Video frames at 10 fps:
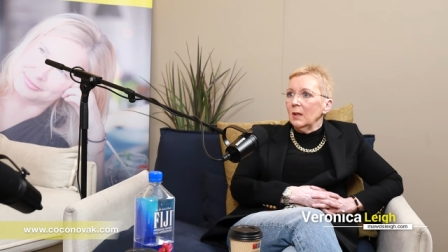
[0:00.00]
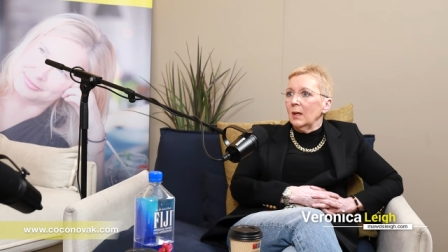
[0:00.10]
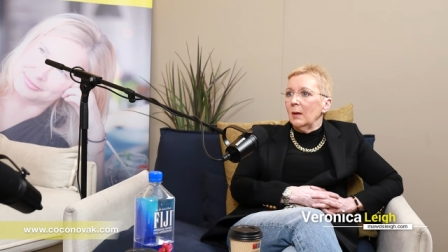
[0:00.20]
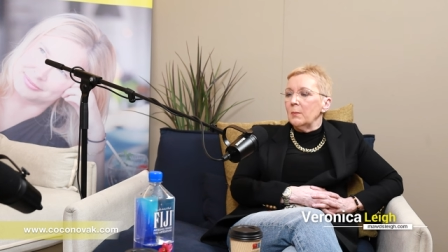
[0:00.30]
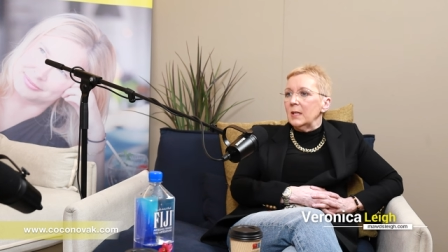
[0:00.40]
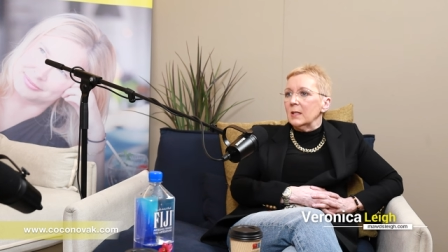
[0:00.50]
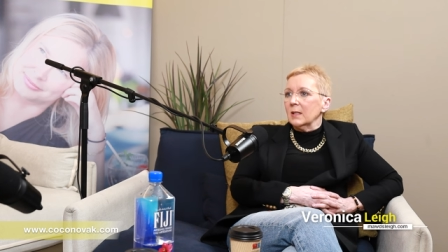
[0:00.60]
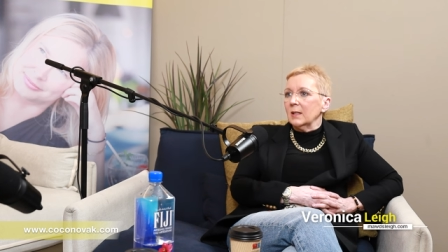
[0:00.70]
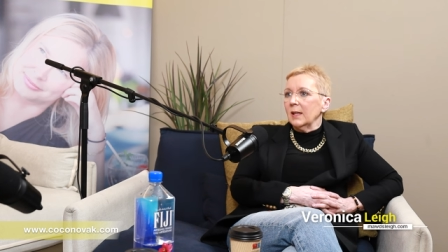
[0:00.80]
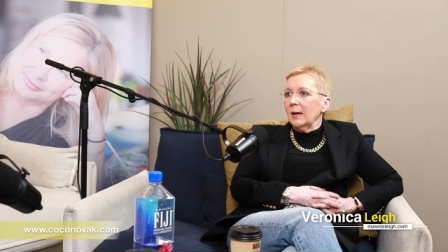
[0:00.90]
And
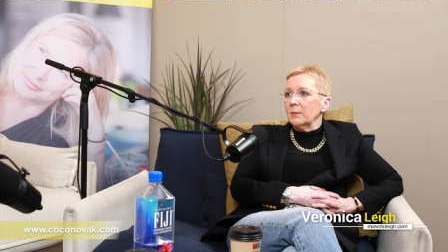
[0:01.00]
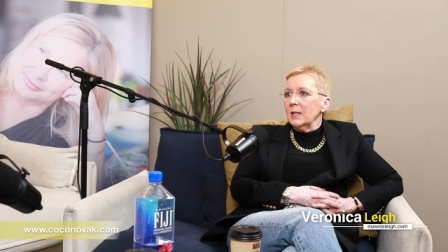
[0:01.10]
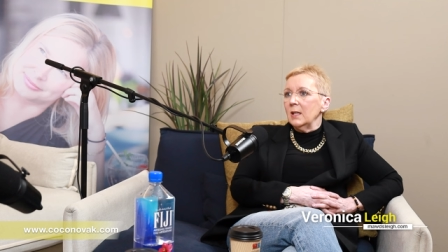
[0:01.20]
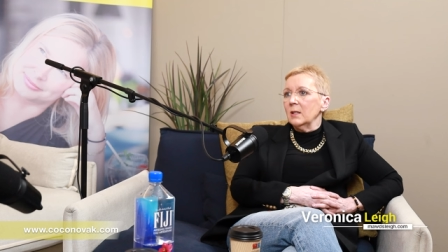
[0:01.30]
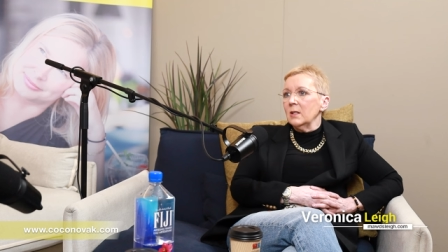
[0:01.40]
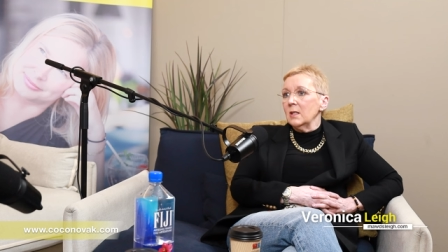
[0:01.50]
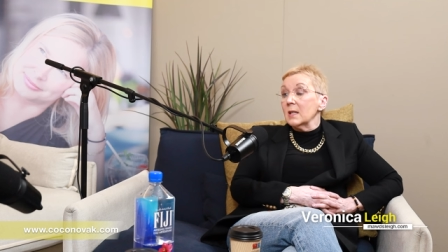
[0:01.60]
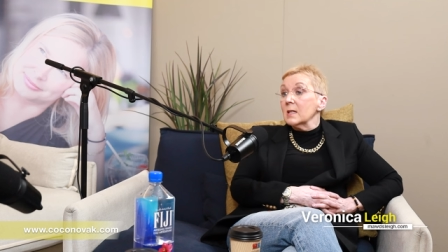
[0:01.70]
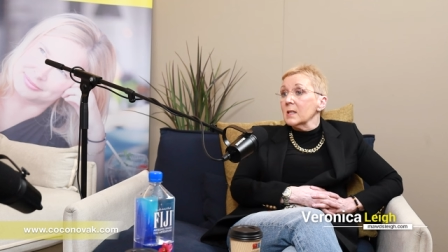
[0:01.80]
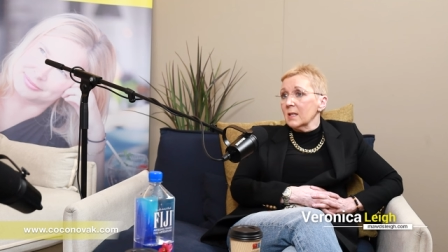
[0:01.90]
basically I'm taking you
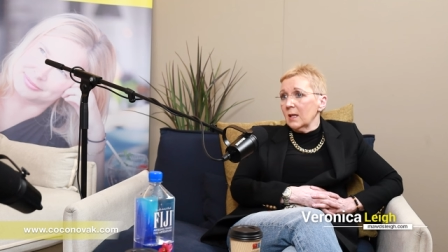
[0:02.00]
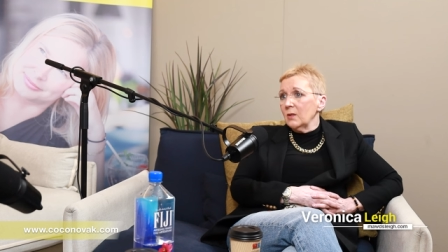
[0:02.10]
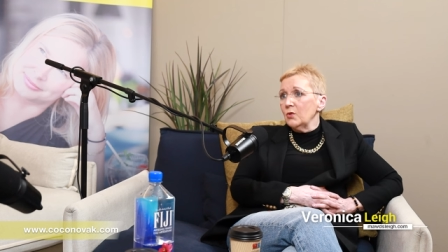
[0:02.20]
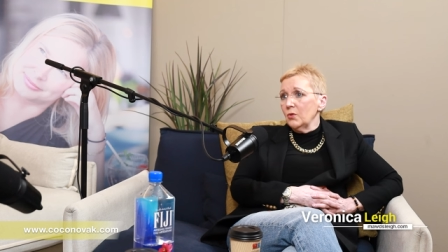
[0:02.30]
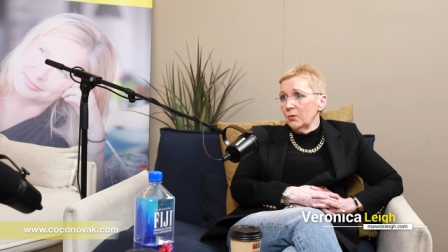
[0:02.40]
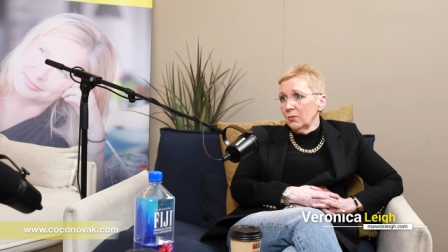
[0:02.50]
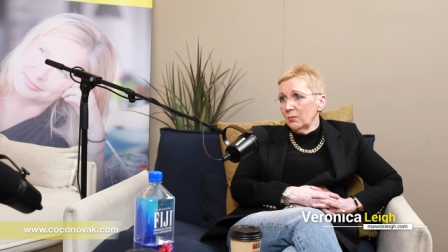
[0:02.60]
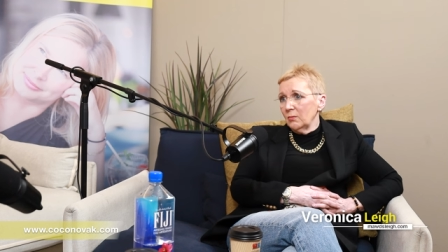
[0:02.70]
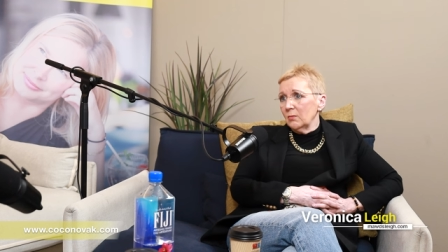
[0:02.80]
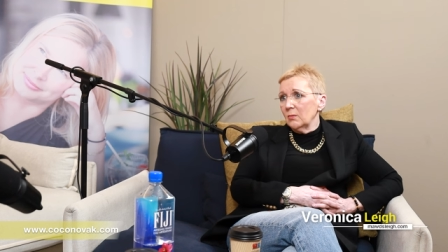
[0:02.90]
inside you.
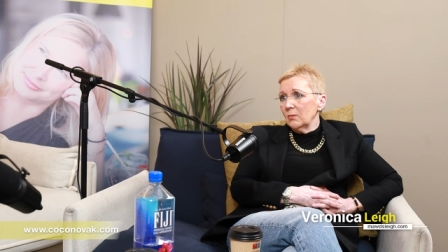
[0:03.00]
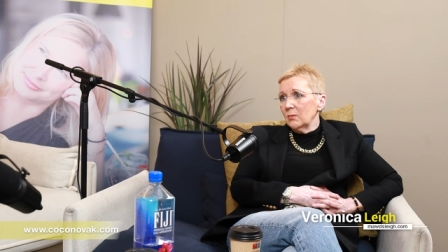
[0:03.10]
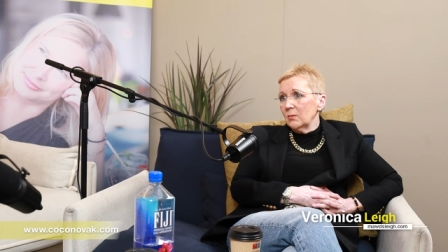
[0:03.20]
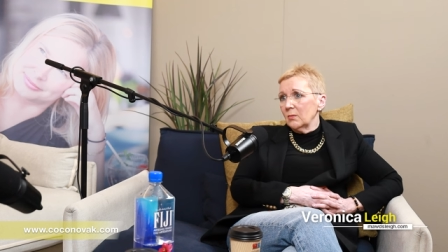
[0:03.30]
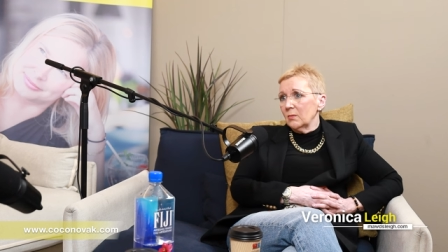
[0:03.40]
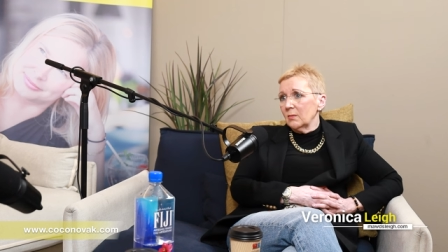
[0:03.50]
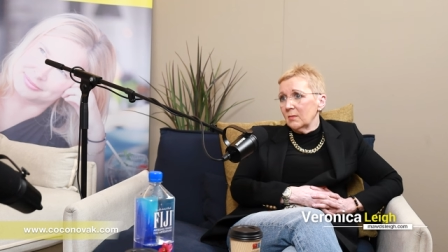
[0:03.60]
Right.